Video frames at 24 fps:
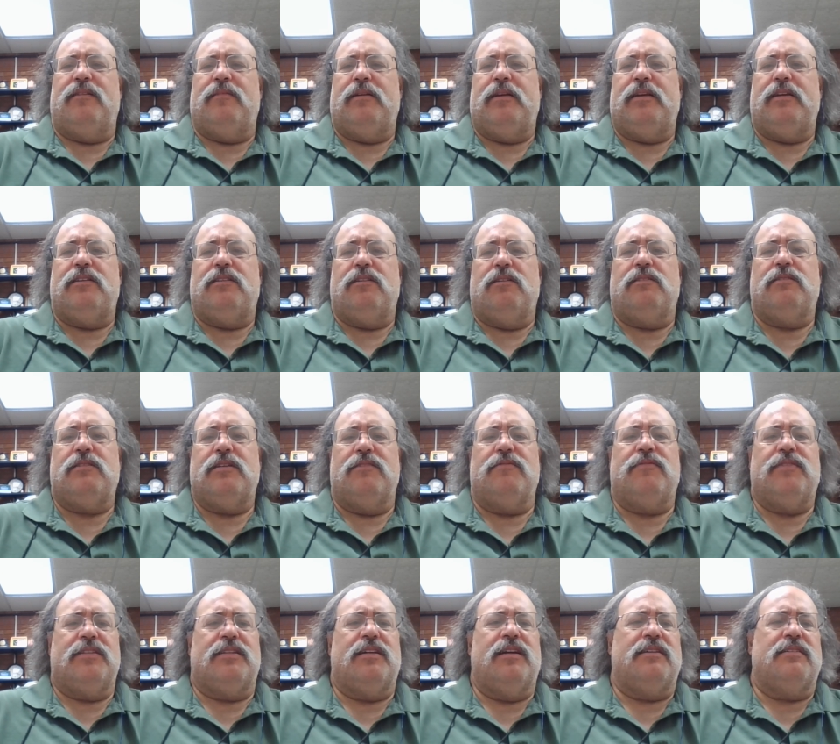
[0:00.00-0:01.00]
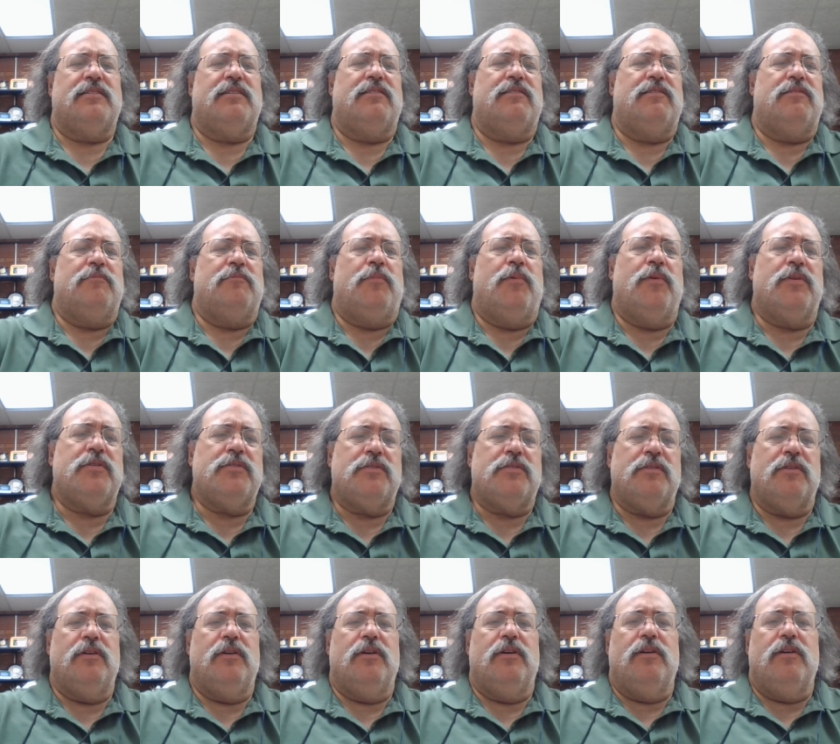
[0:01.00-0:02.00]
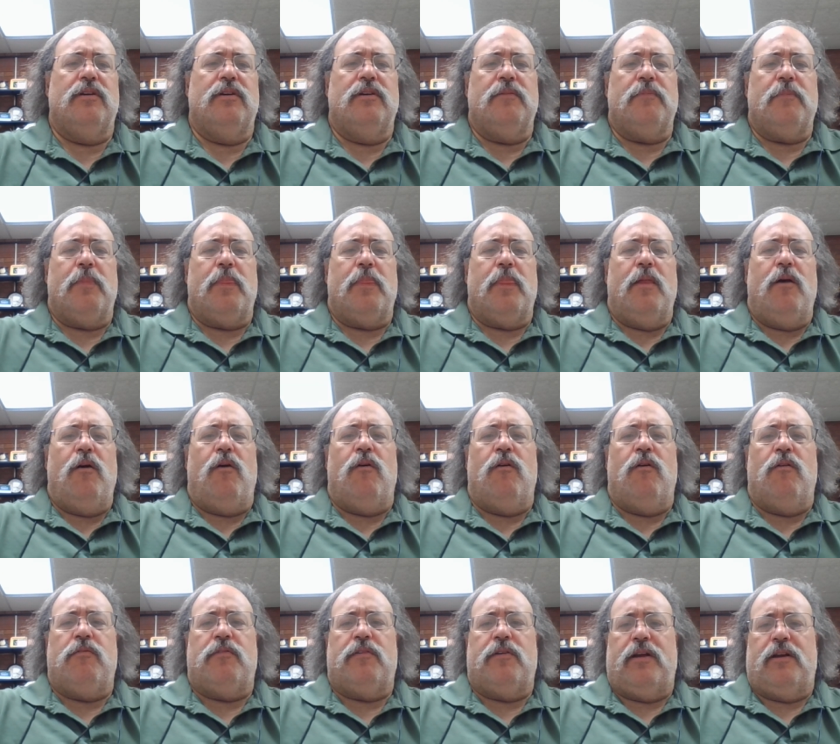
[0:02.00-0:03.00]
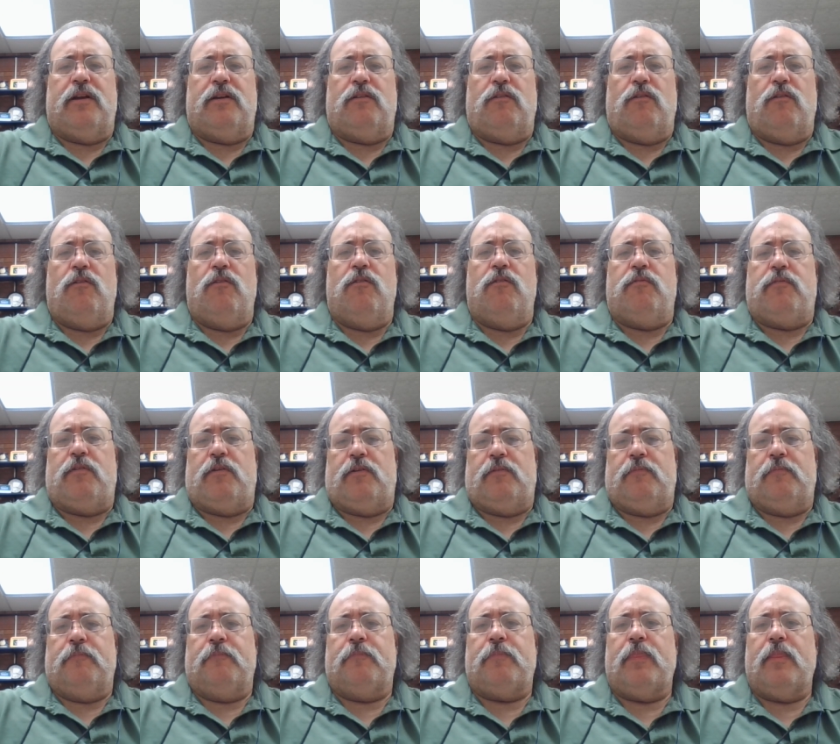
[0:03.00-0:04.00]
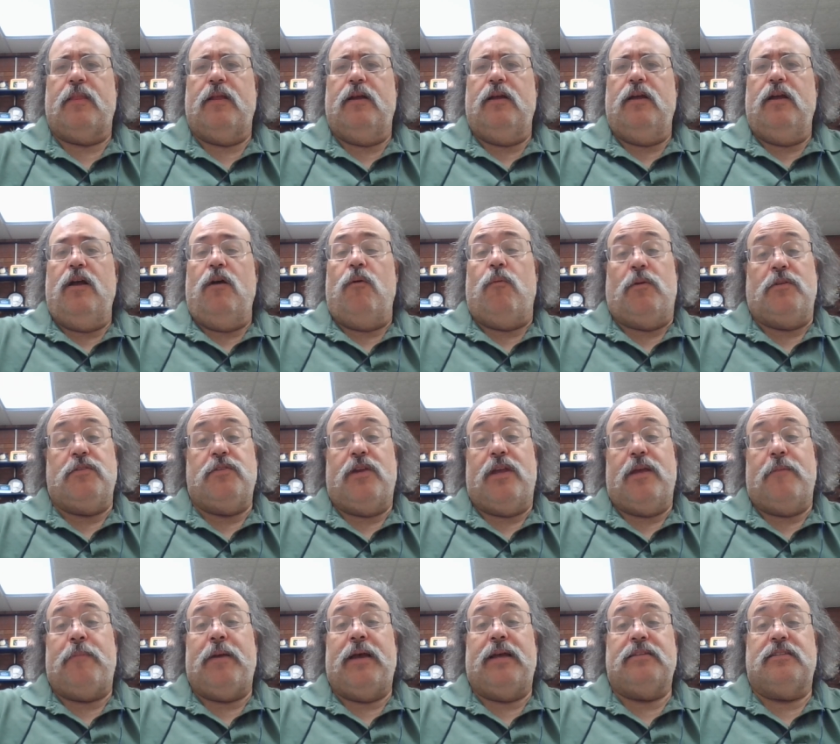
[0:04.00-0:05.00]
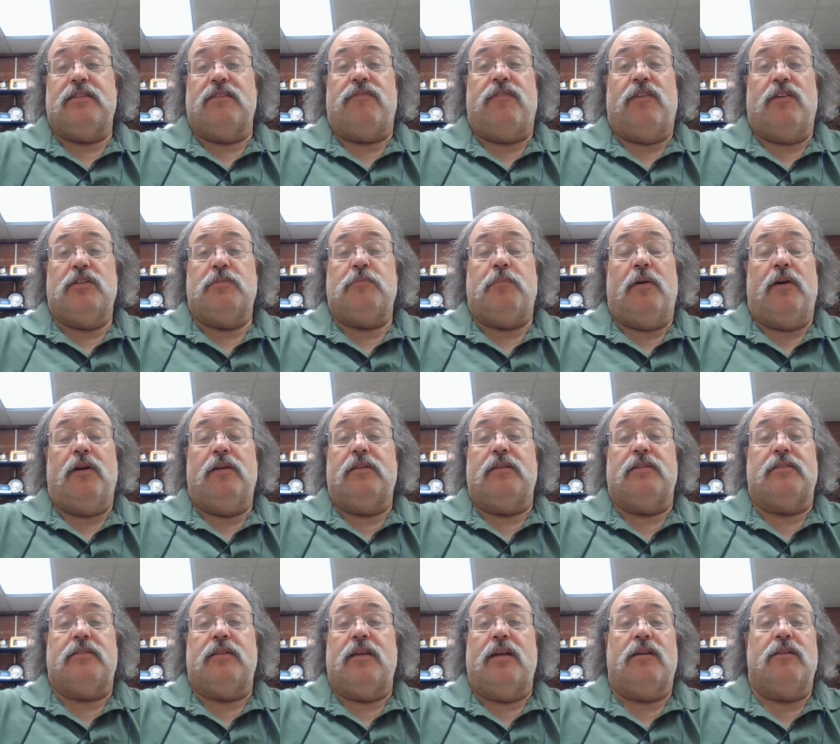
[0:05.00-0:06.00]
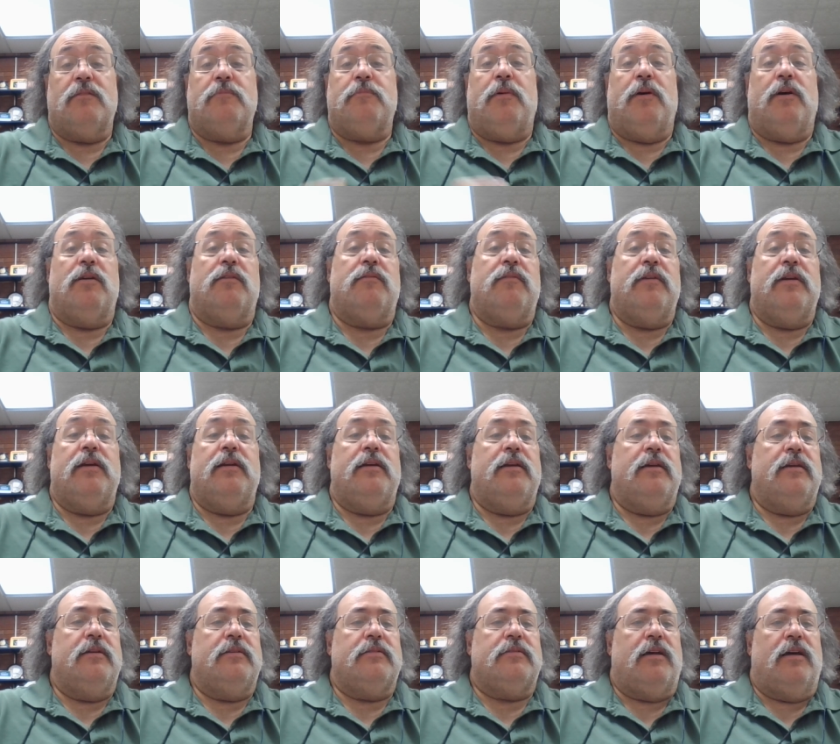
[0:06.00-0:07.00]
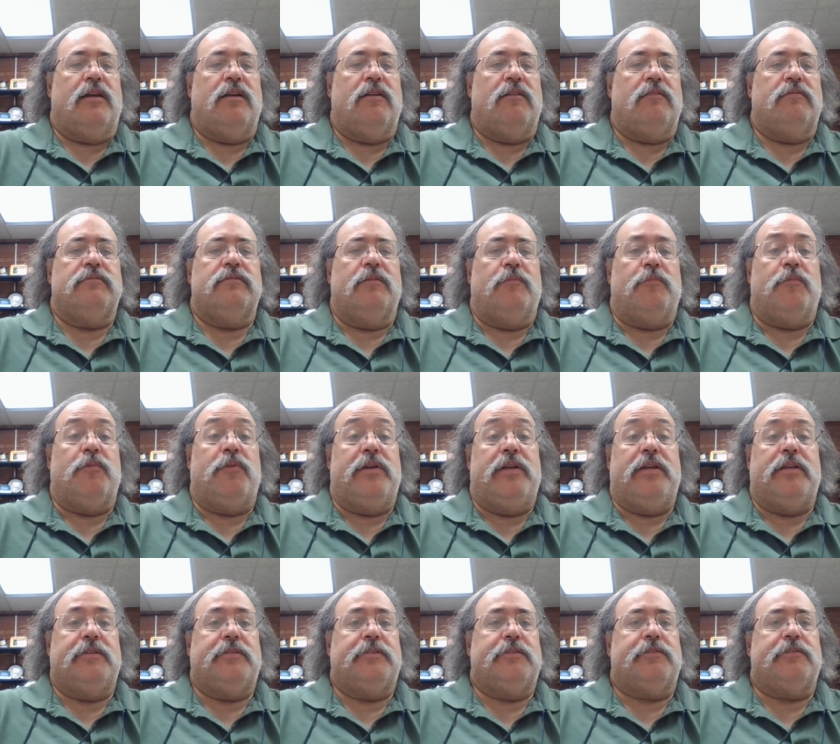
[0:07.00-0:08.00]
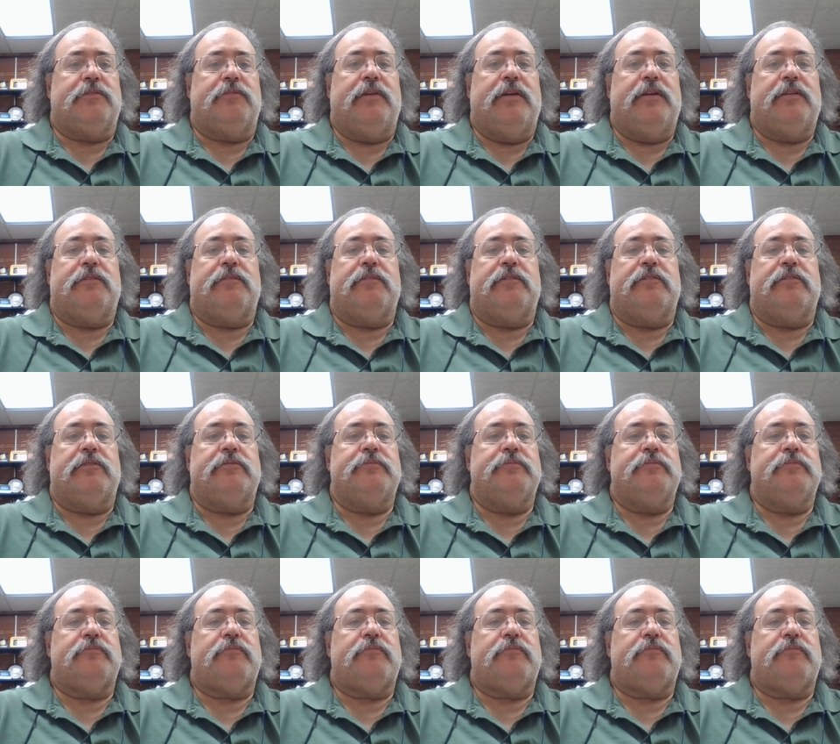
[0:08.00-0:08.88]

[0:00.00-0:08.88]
He does emphasize certain points over and over. Once you get past the first part, the second part really is kind of a breeze to read through.